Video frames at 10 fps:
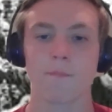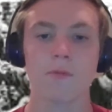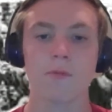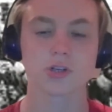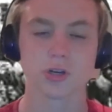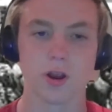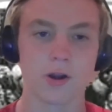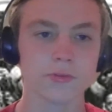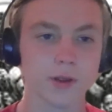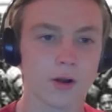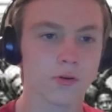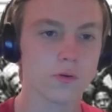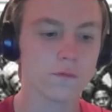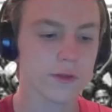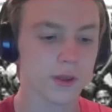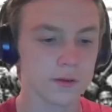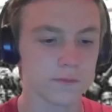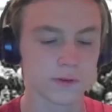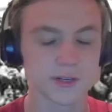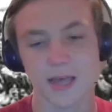not sure. I don't know
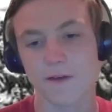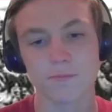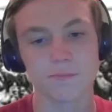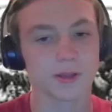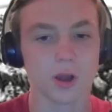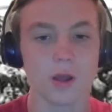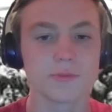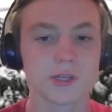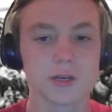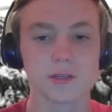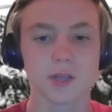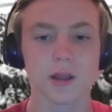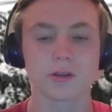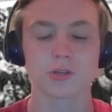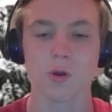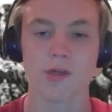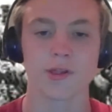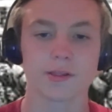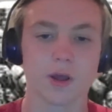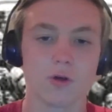if because they haven't picked the hub cities yet, so I
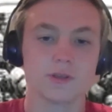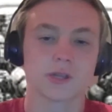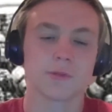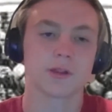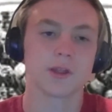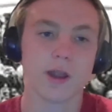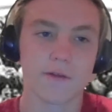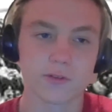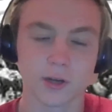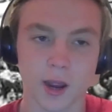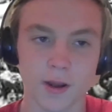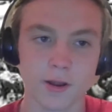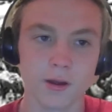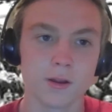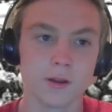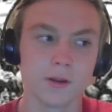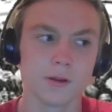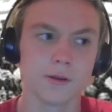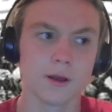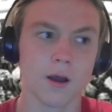think that would be something they would have to kind of.
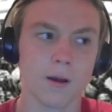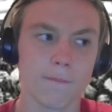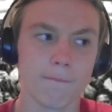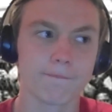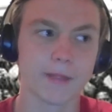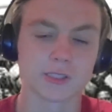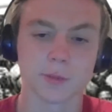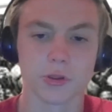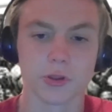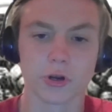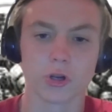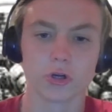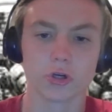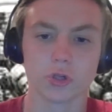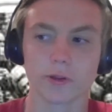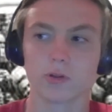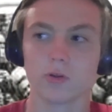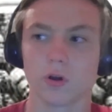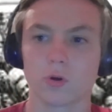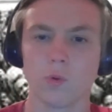That's something they're gonna like
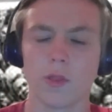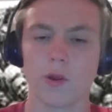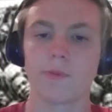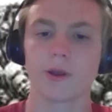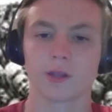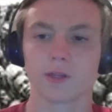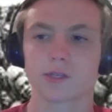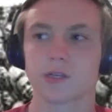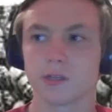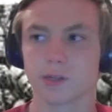look when they're picking the cities. Like